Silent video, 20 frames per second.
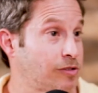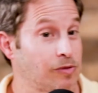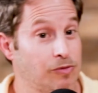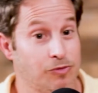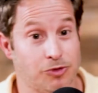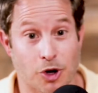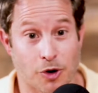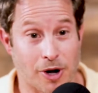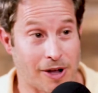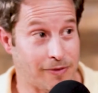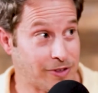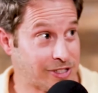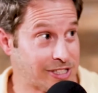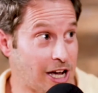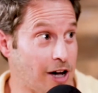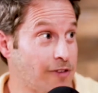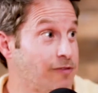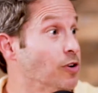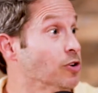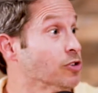Don't have a
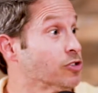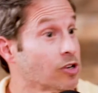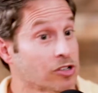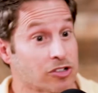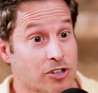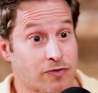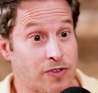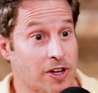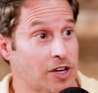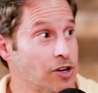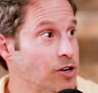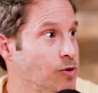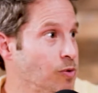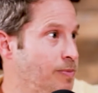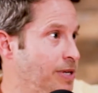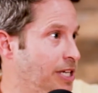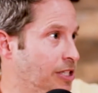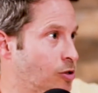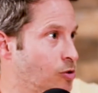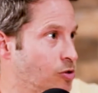cell phone, so I just figured it would
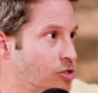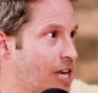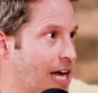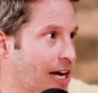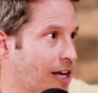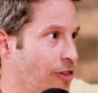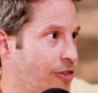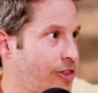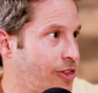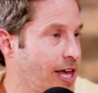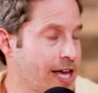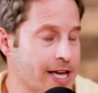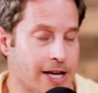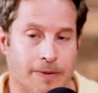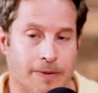be a 2-second thing.